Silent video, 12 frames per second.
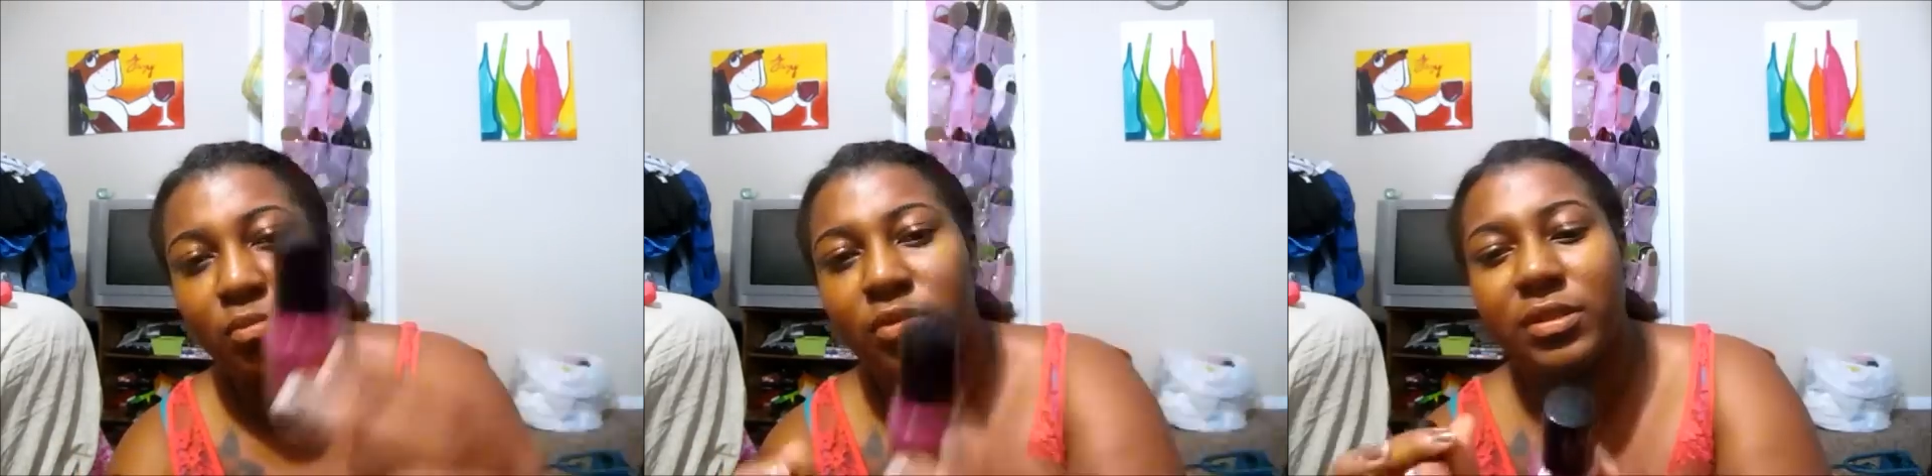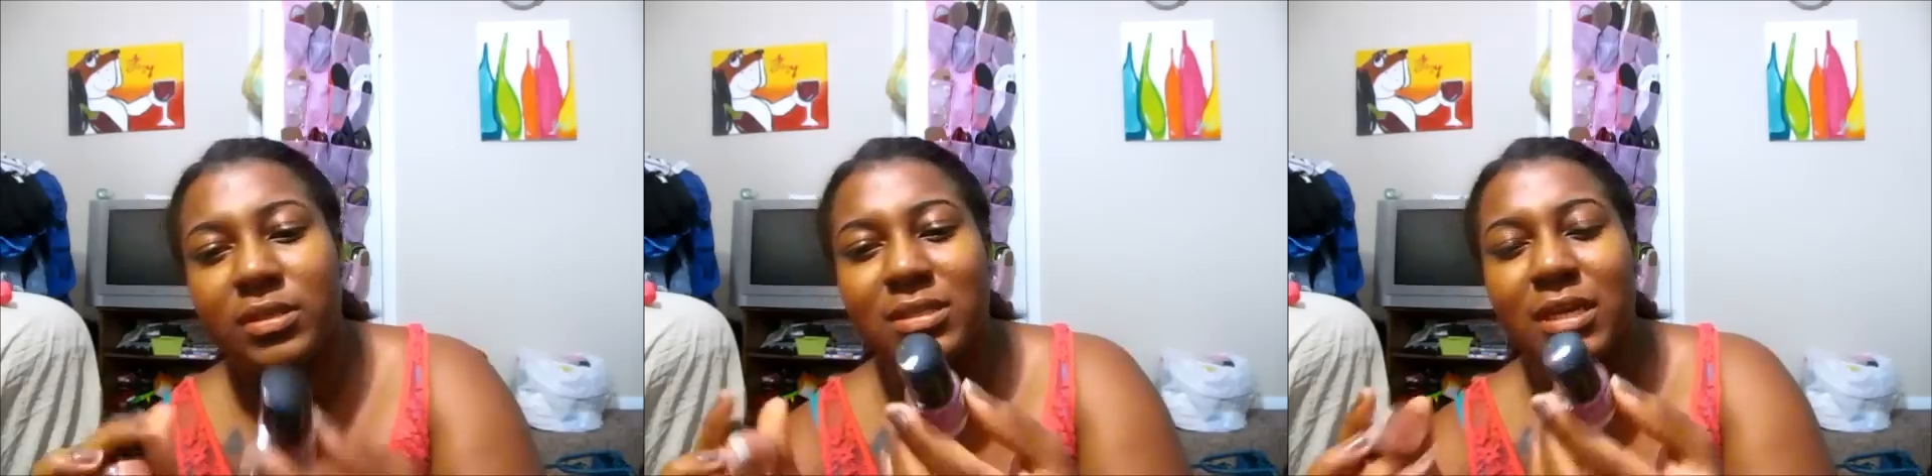
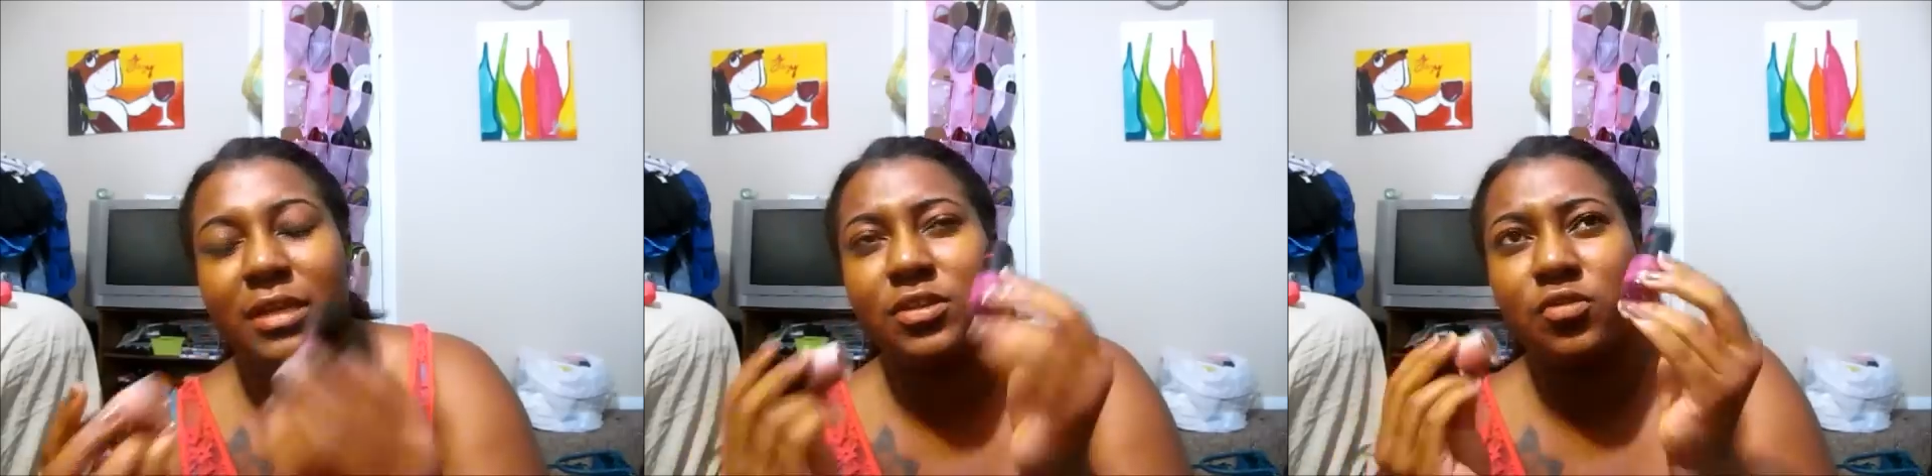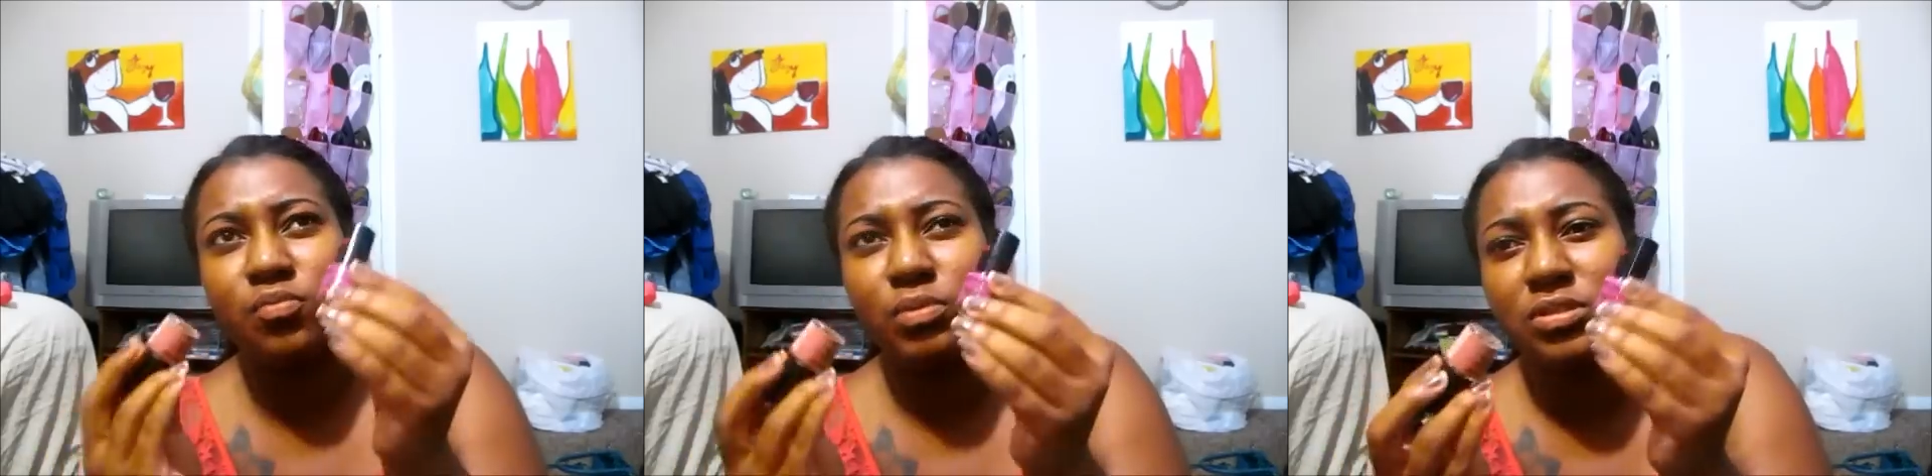Well, this is not
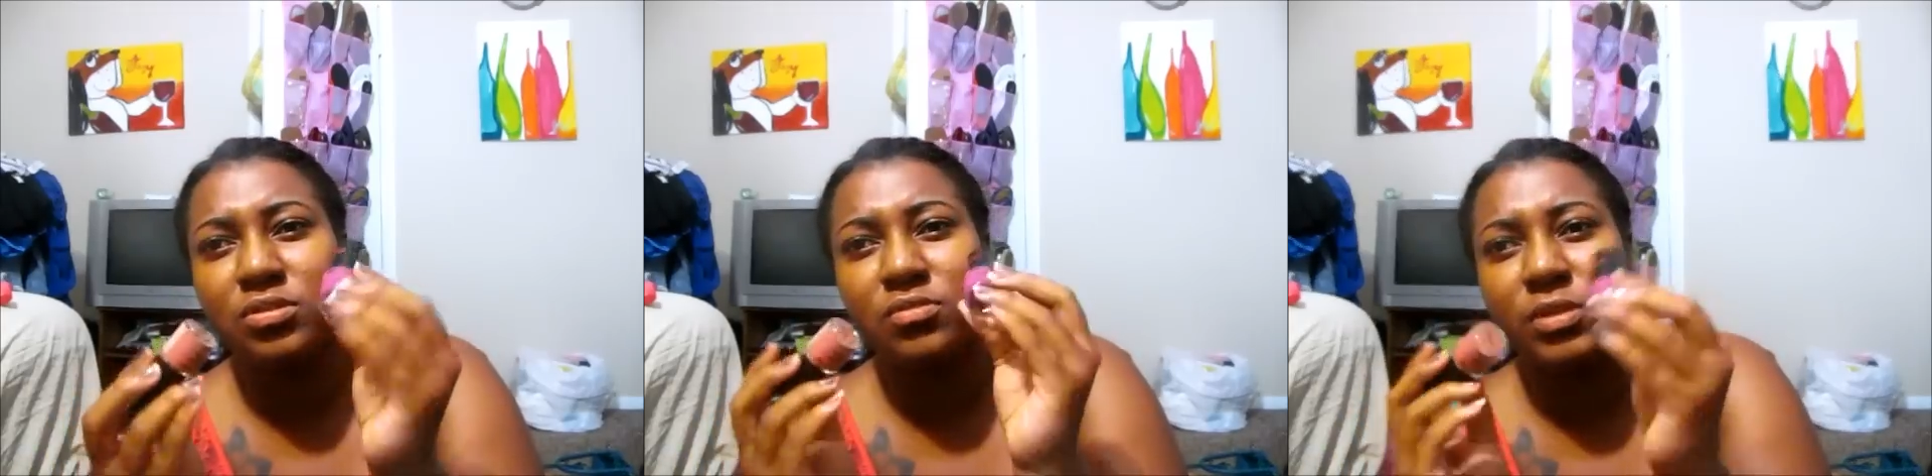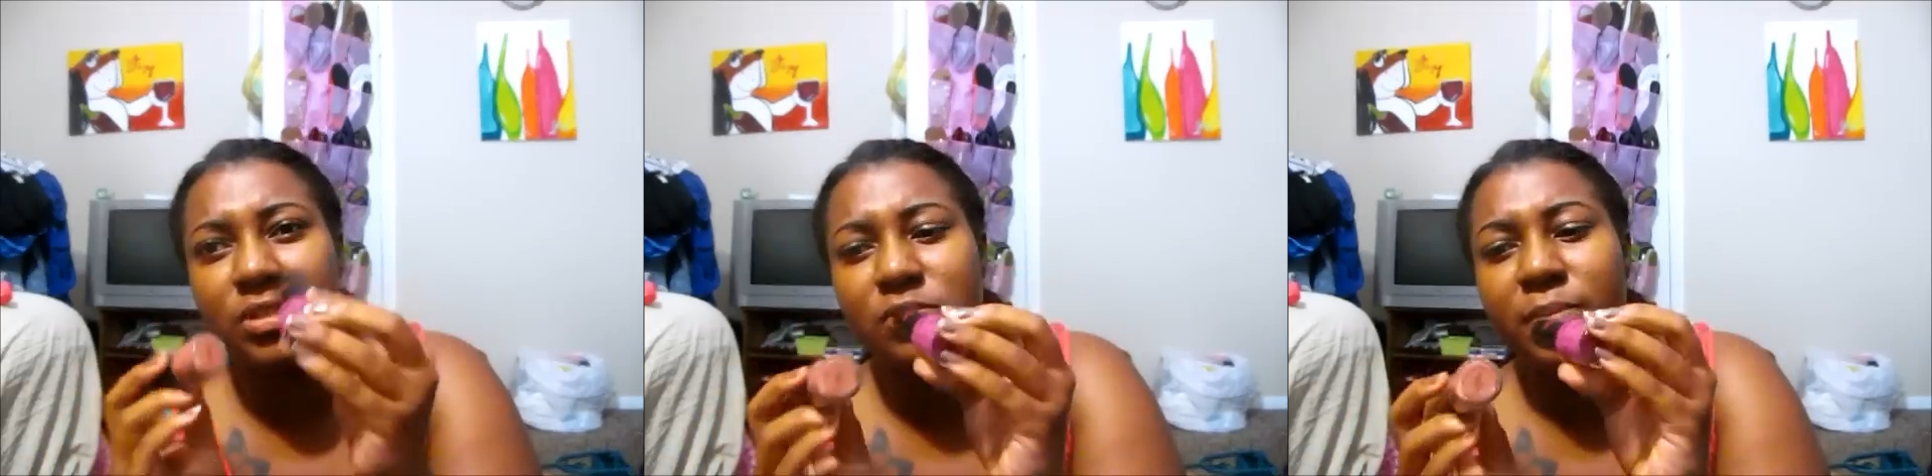the original,
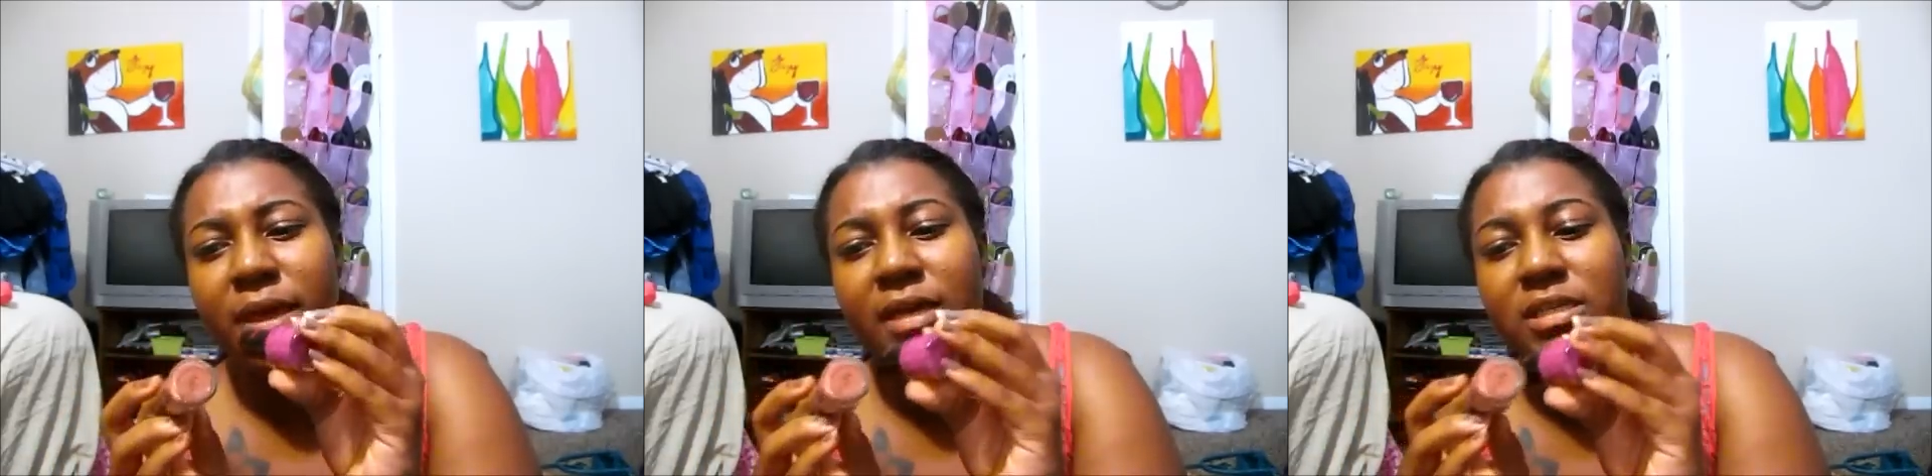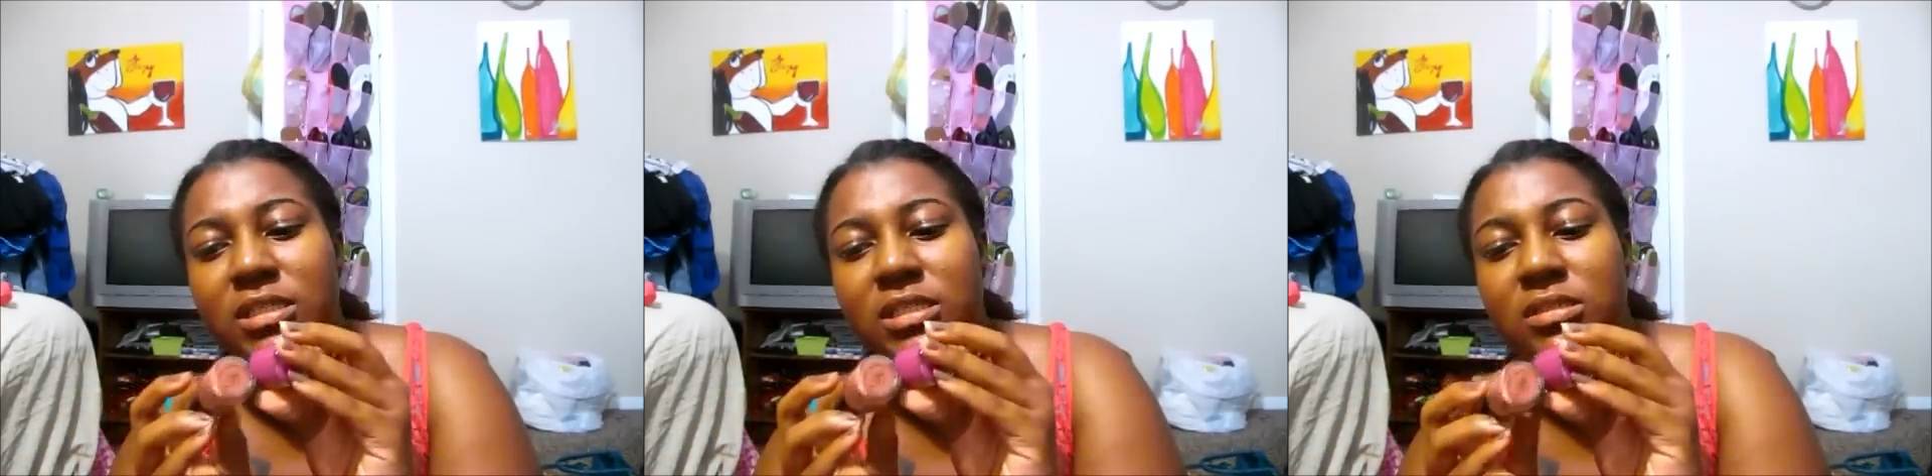original
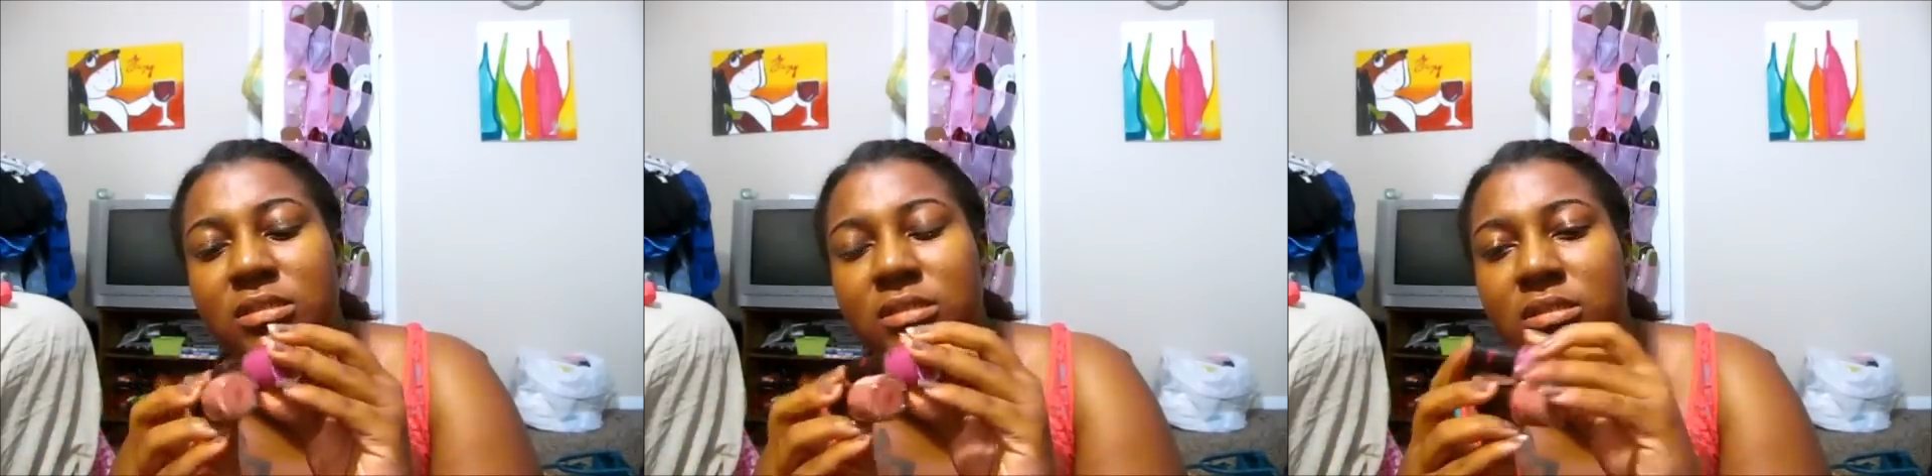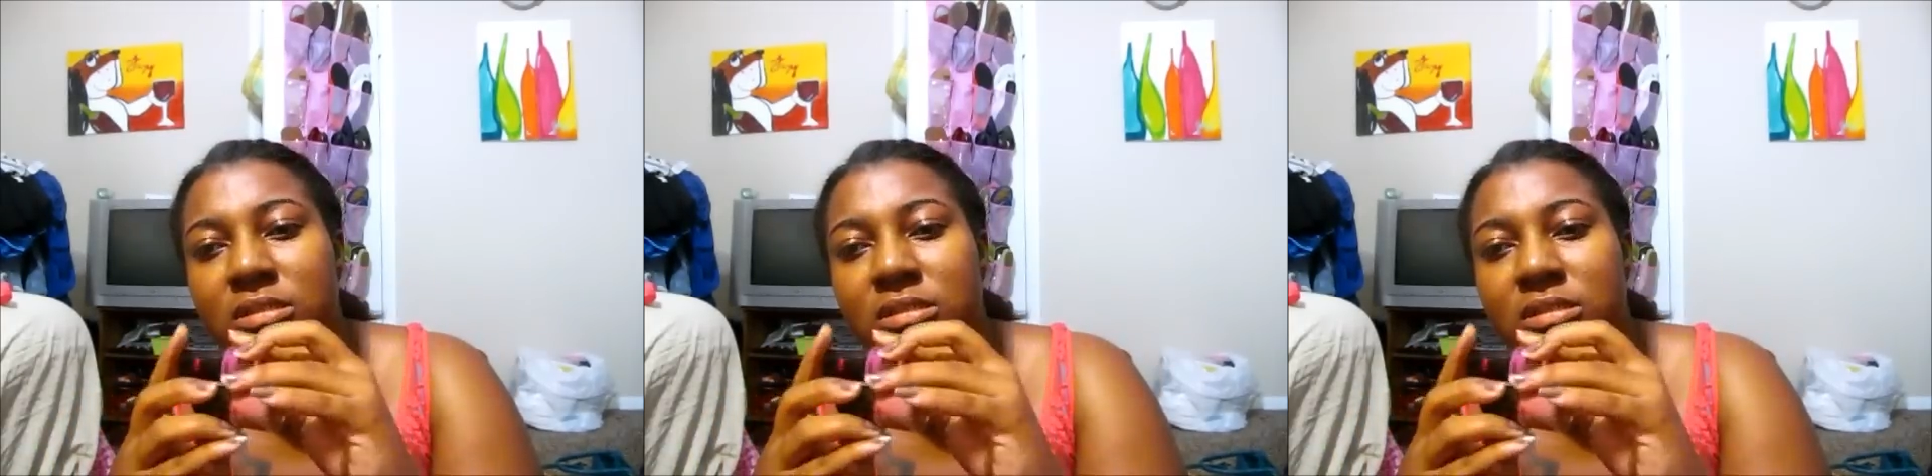packaging.